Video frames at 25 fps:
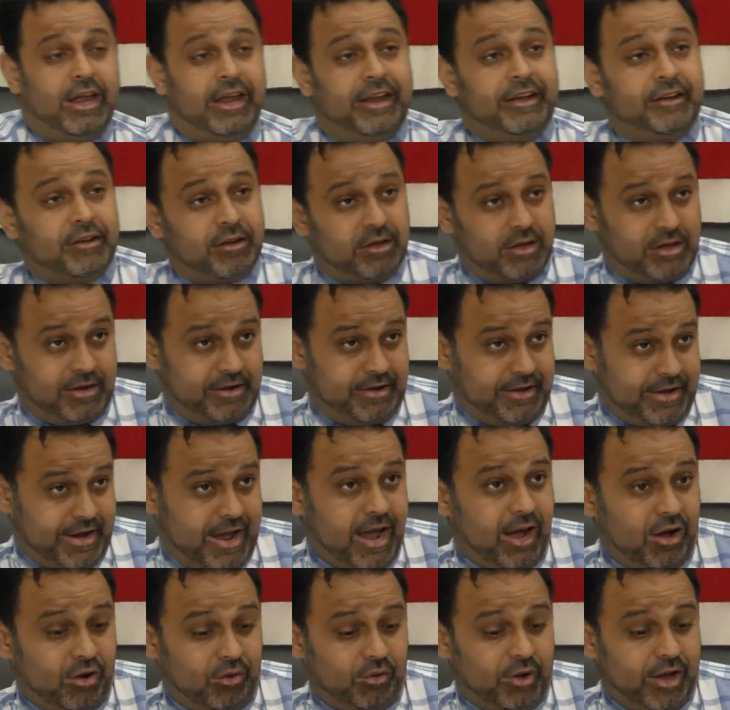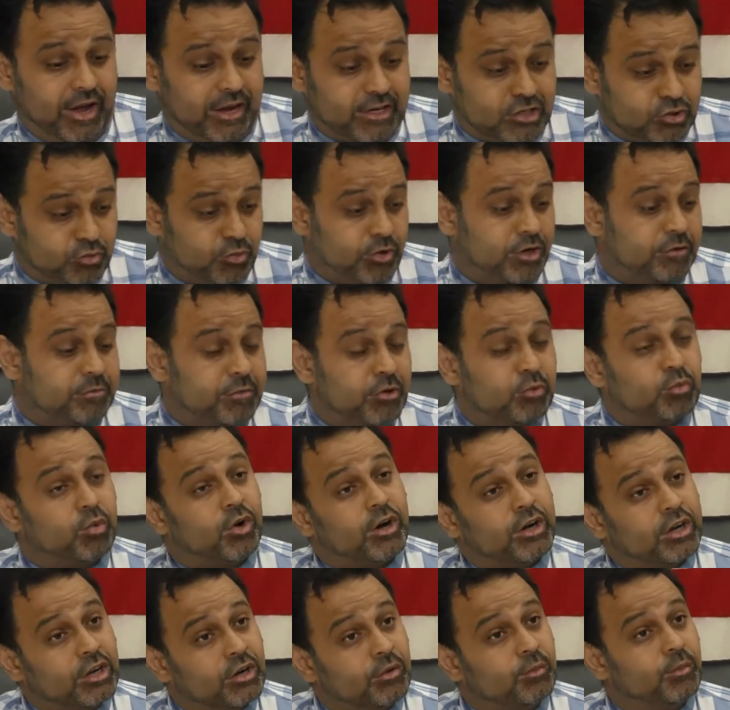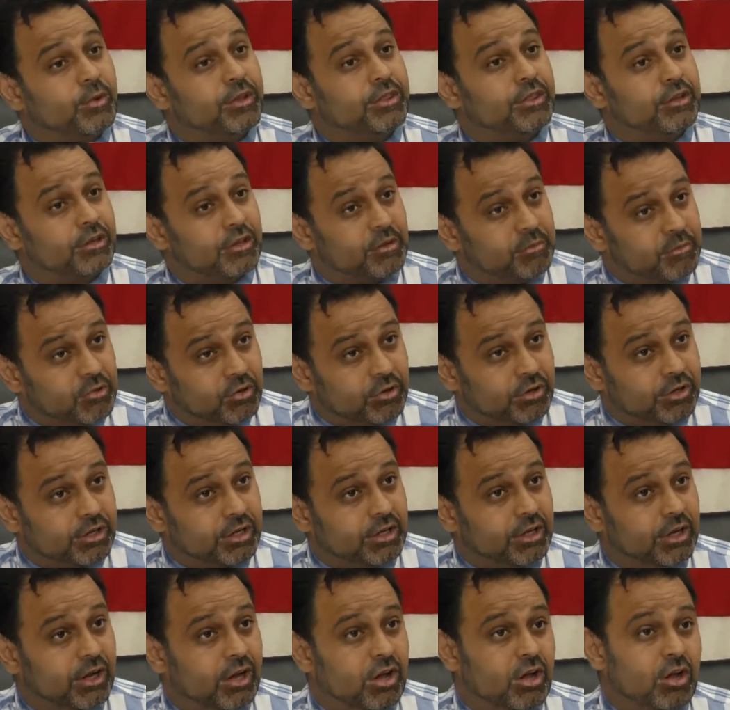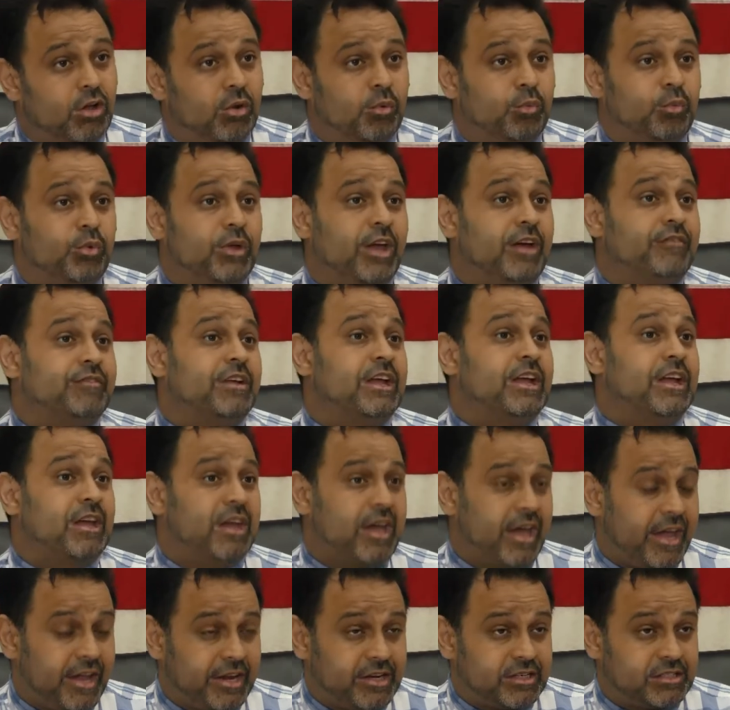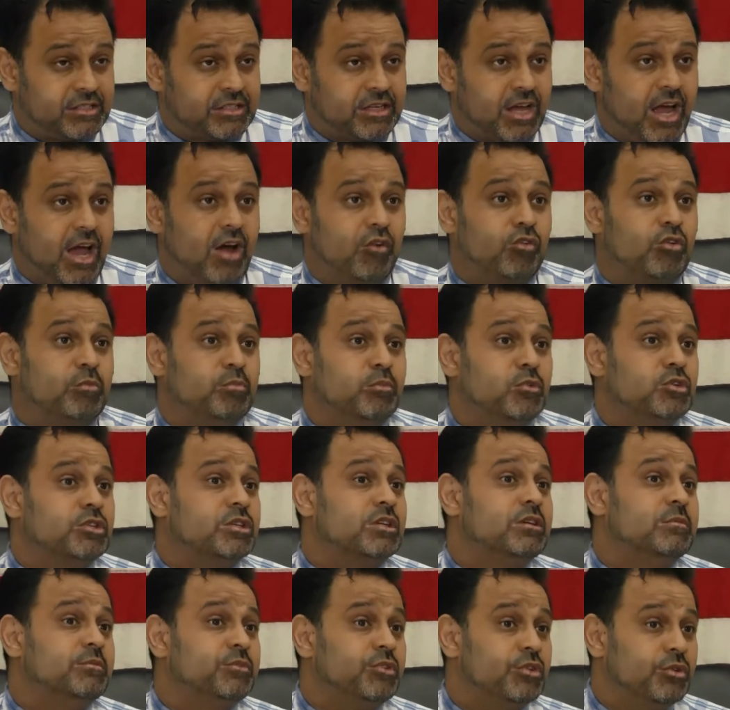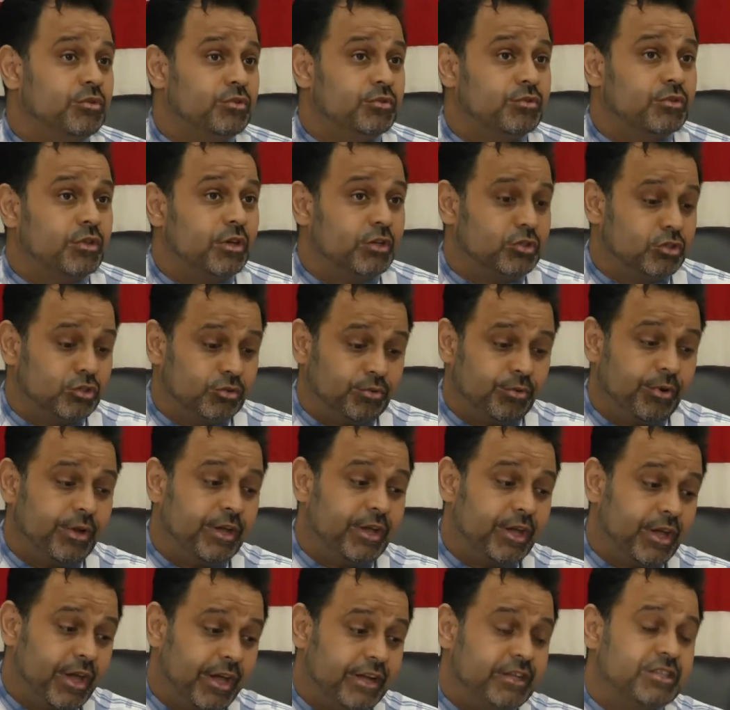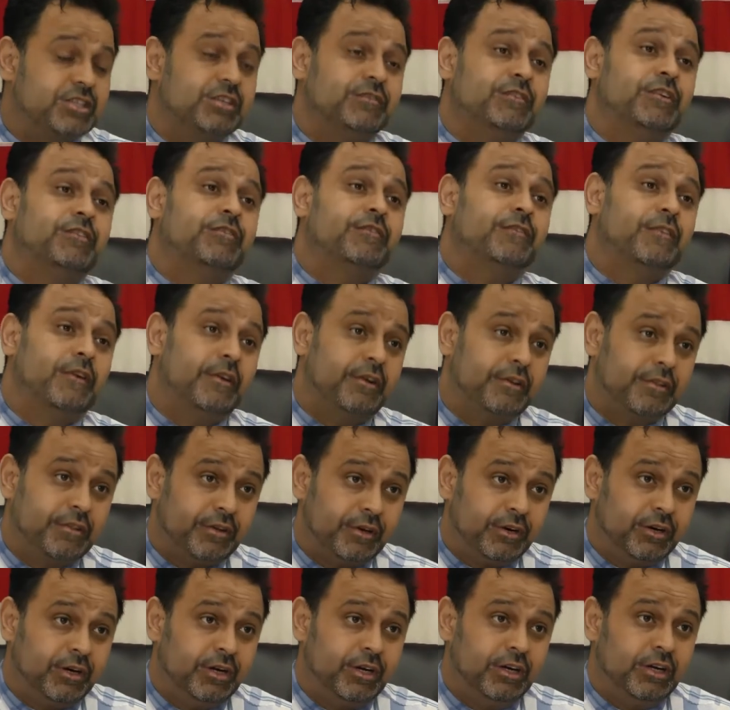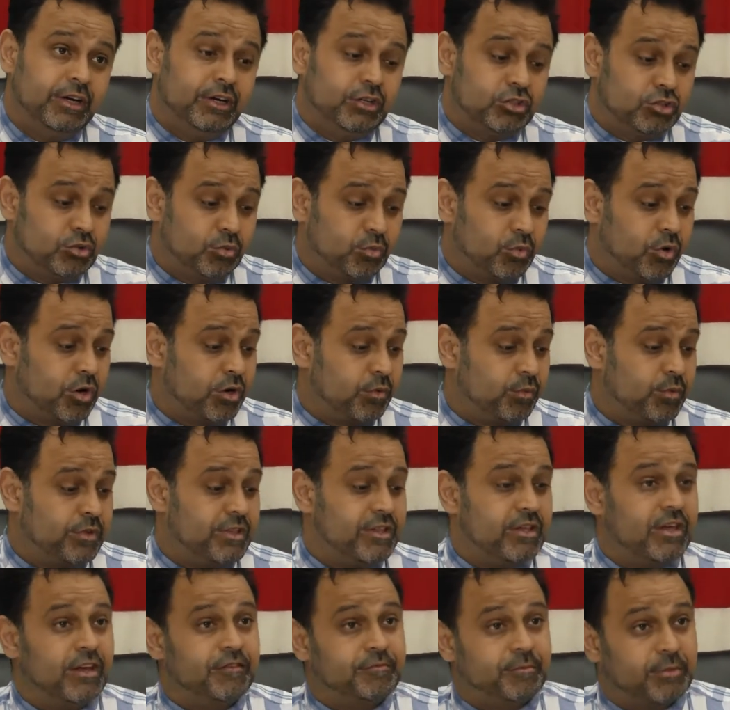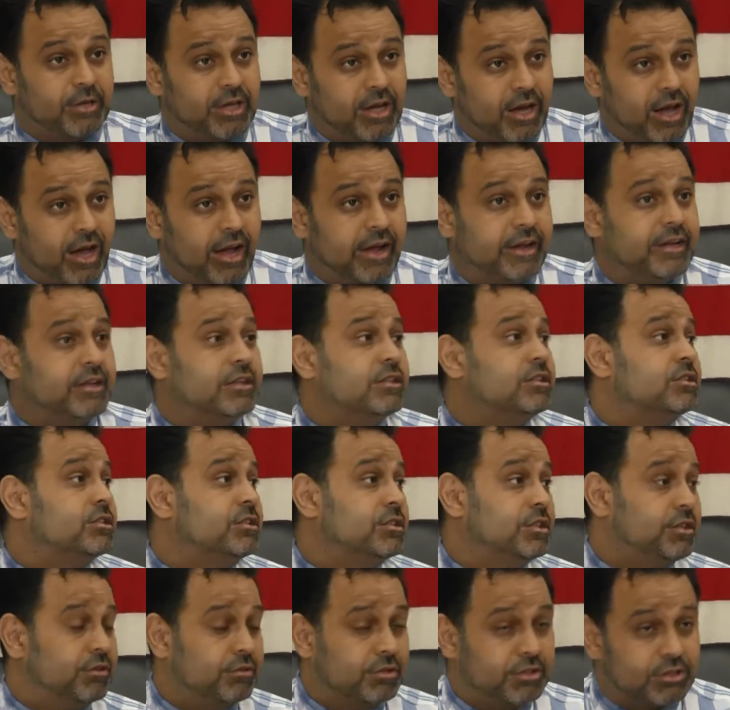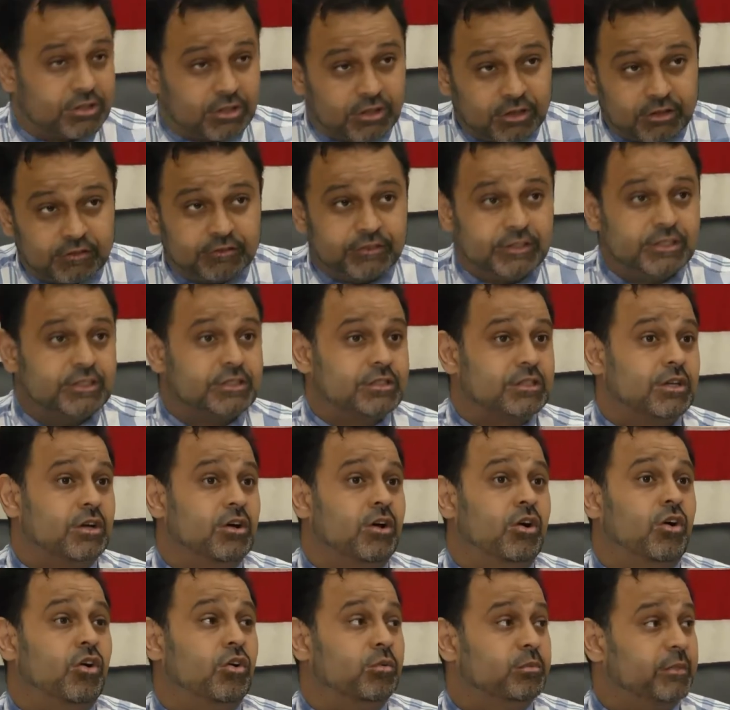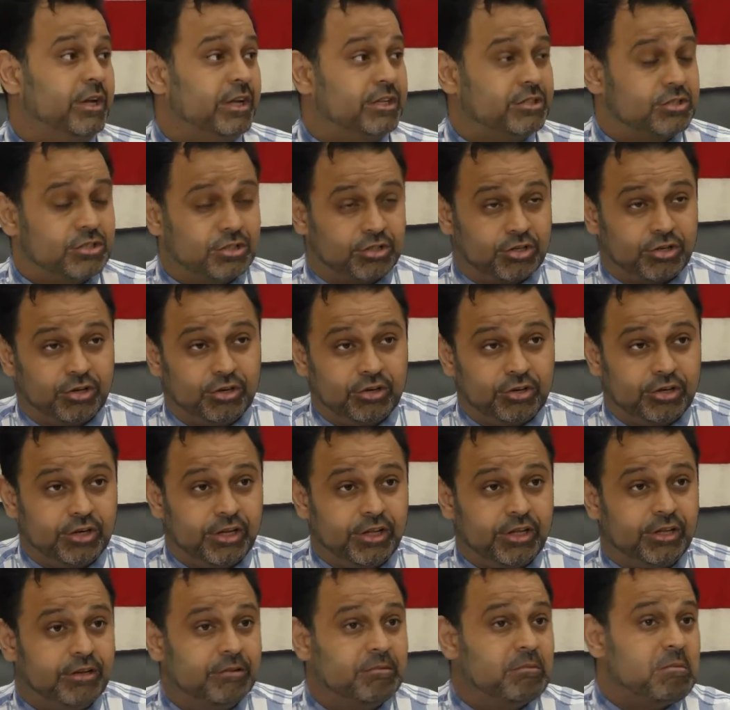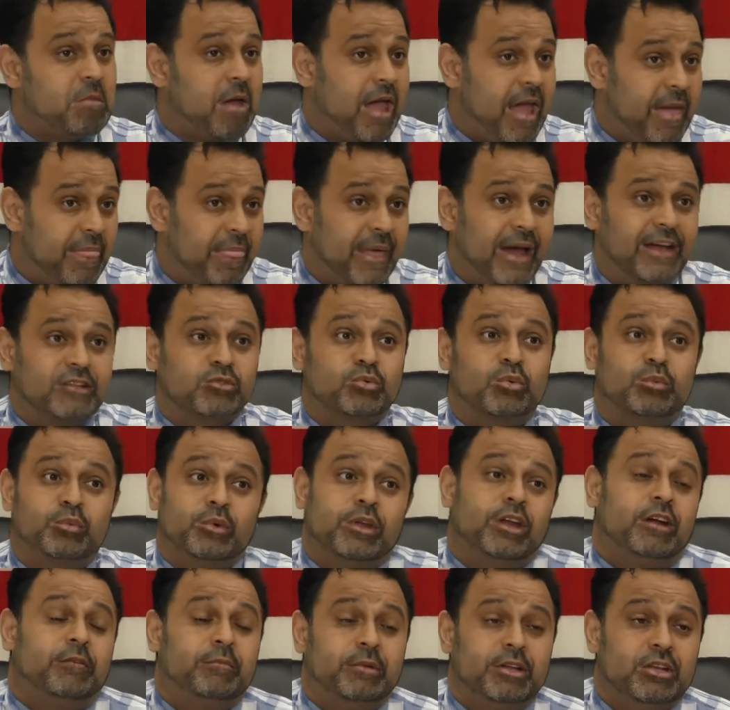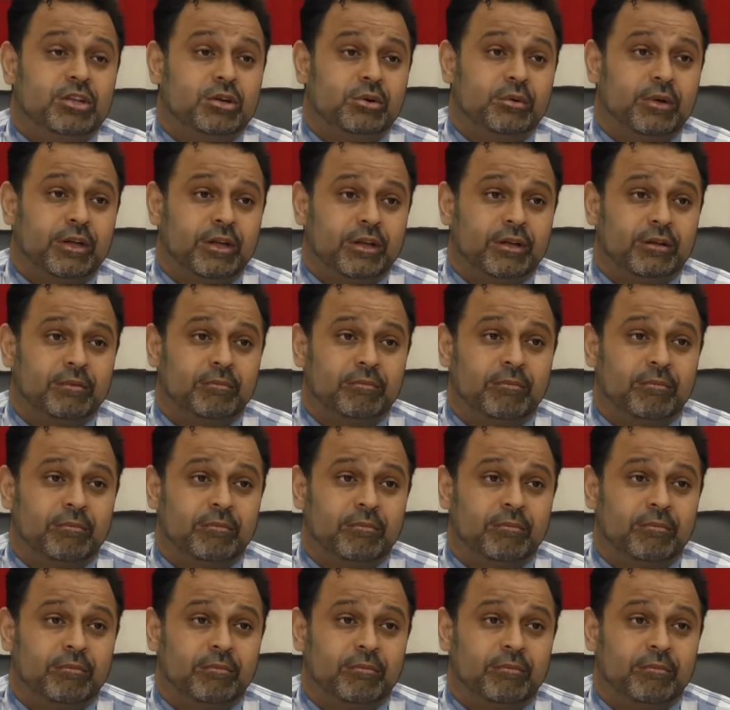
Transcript: And now, as we have been working with the community, we have engaged our Muslim youth to engage even further to work with the FBI, Secret Service, Homeland Security, and that's what we have been doing.